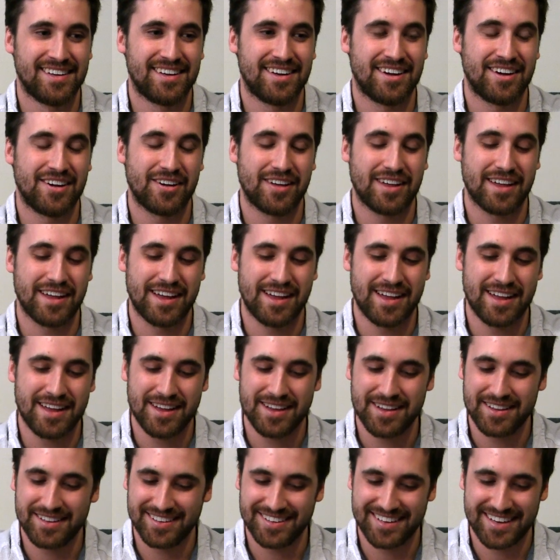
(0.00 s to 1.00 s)
Okay,
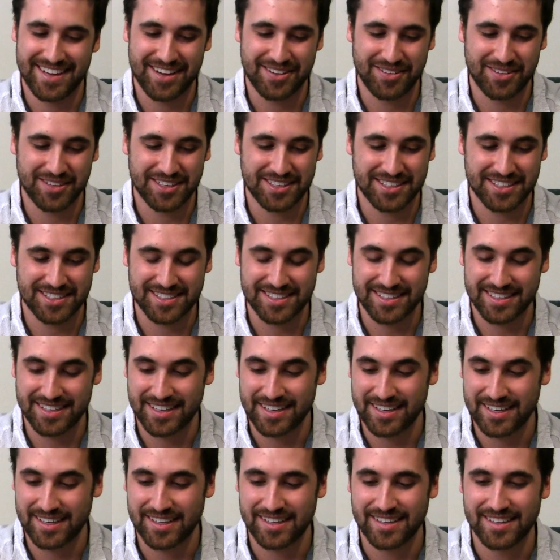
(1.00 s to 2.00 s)
now we just
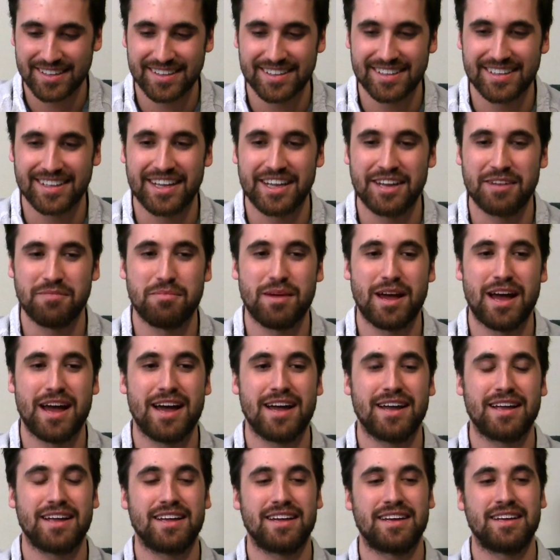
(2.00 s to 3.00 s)
lean
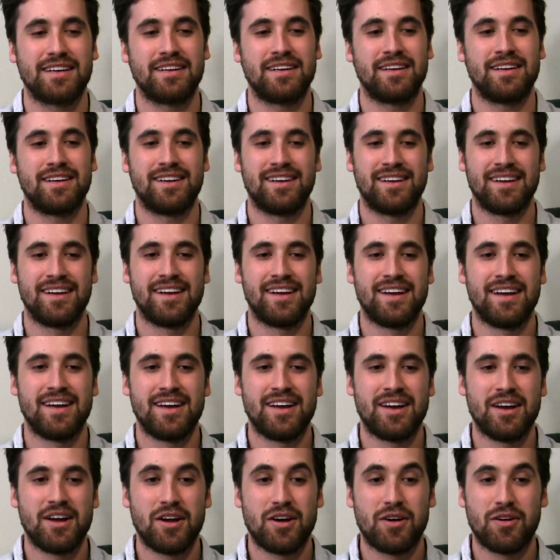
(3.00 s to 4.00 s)
back and
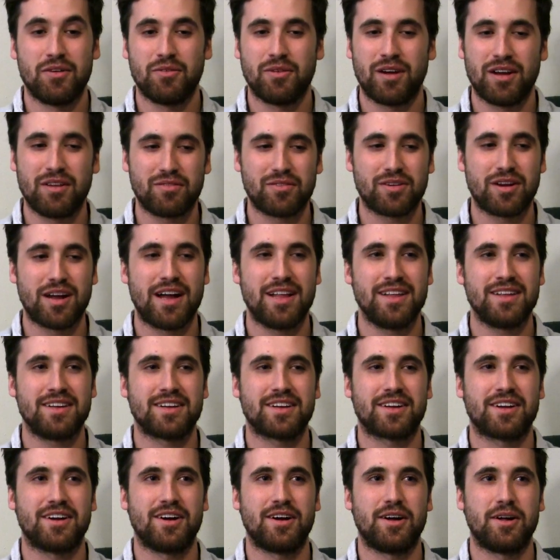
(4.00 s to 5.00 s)
wait for Alan
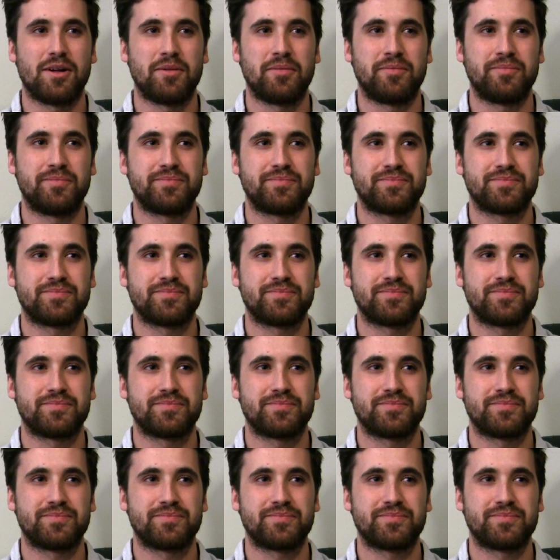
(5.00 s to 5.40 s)
to call.